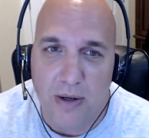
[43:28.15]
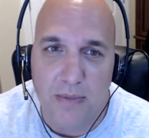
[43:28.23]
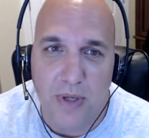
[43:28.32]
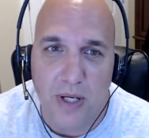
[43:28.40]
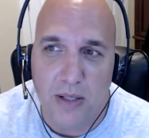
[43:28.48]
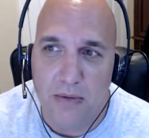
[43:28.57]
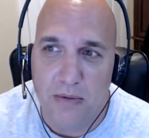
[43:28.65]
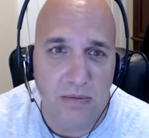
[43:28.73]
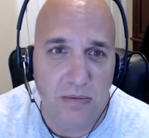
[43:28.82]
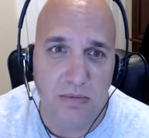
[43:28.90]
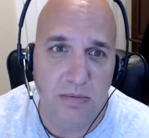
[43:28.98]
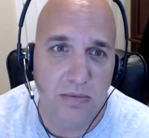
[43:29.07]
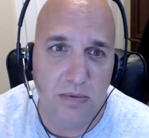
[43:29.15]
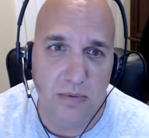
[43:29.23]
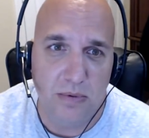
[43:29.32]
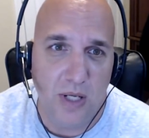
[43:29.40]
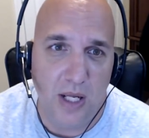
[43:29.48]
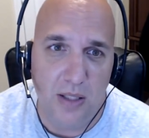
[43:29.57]
I'm like, Well,
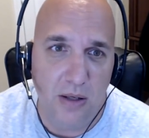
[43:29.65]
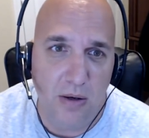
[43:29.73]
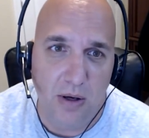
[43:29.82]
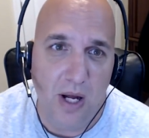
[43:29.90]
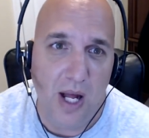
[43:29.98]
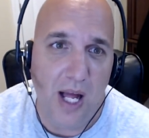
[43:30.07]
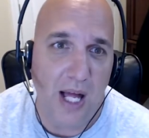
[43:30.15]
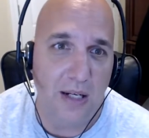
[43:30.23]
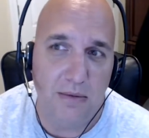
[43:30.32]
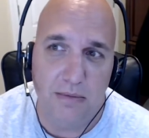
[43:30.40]
I know a lot.